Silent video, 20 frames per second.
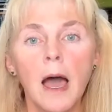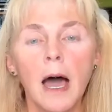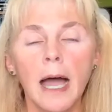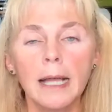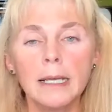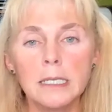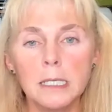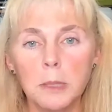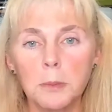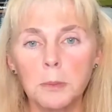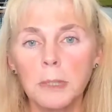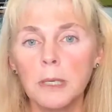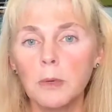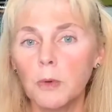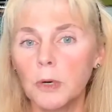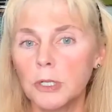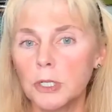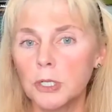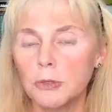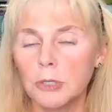I simply
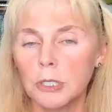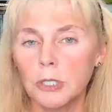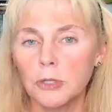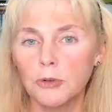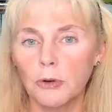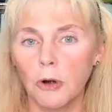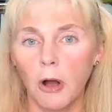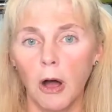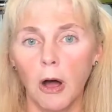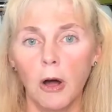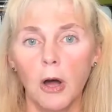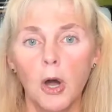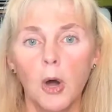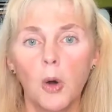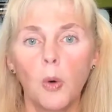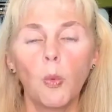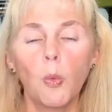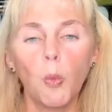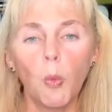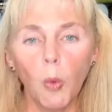want you to draw
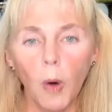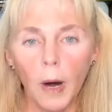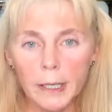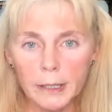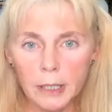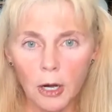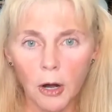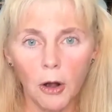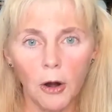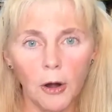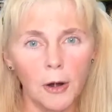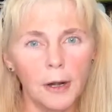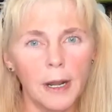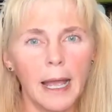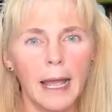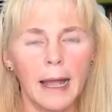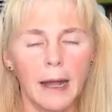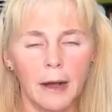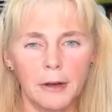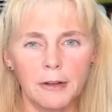one card
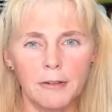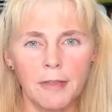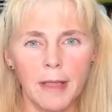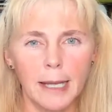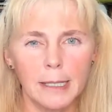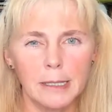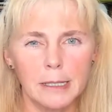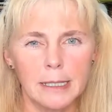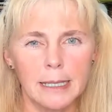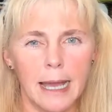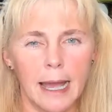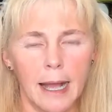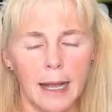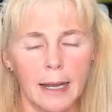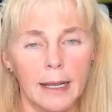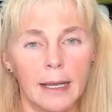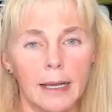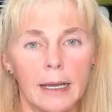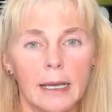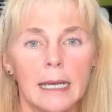out of that
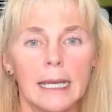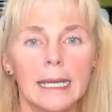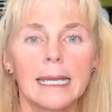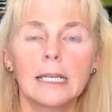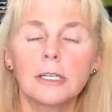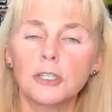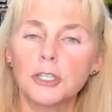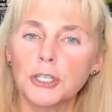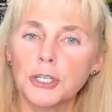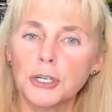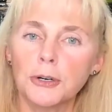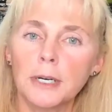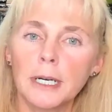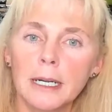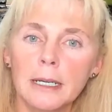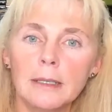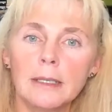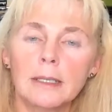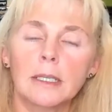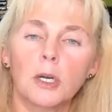stack,
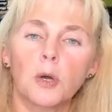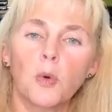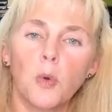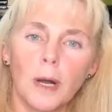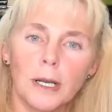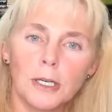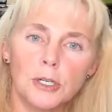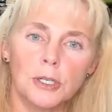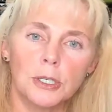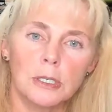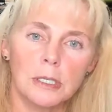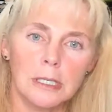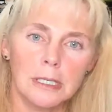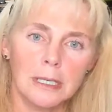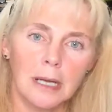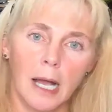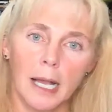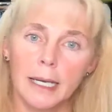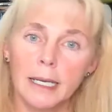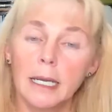ensuring that the question
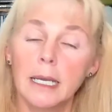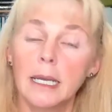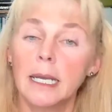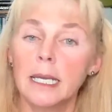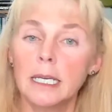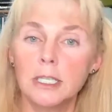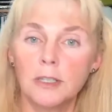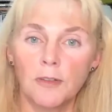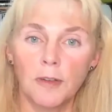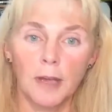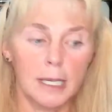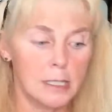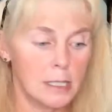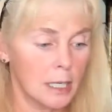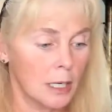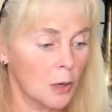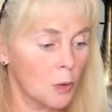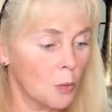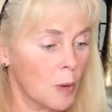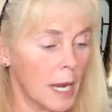side is
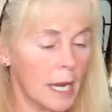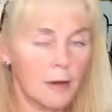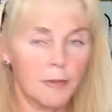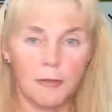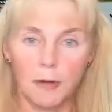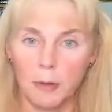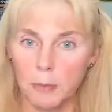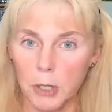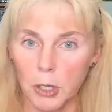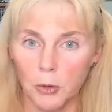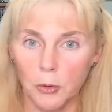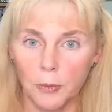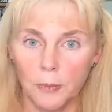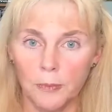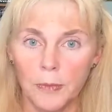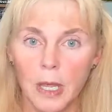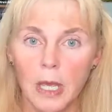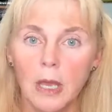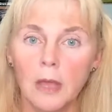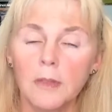facing away from you.
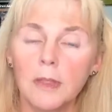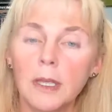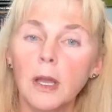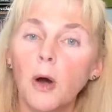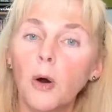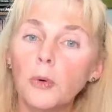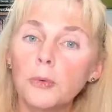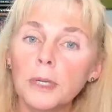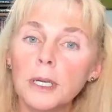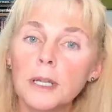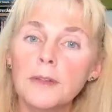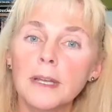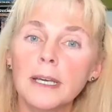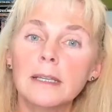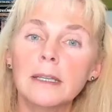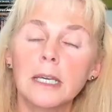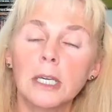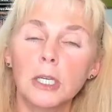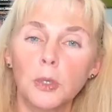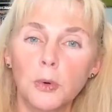The only
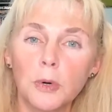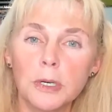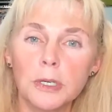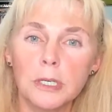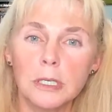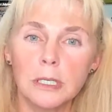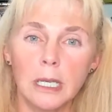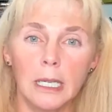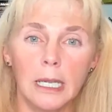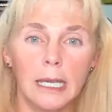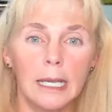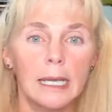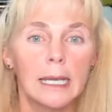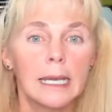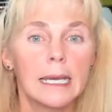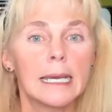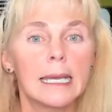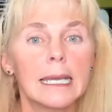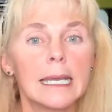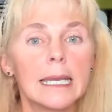thing that you are seeing
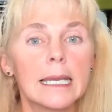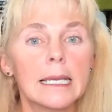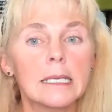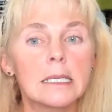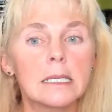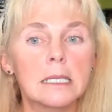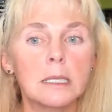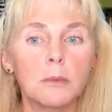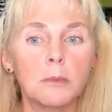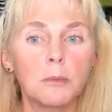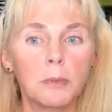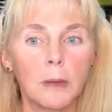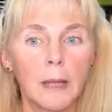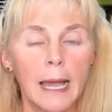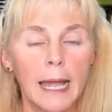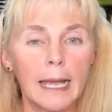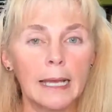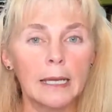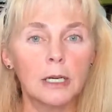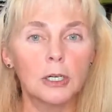is the
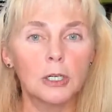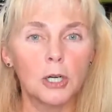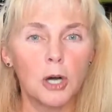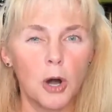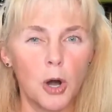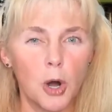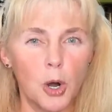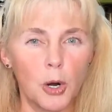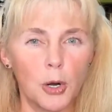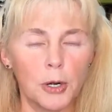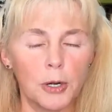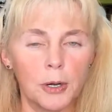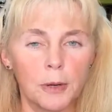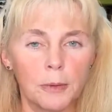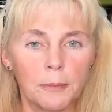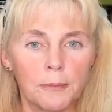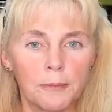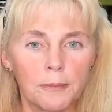blank card.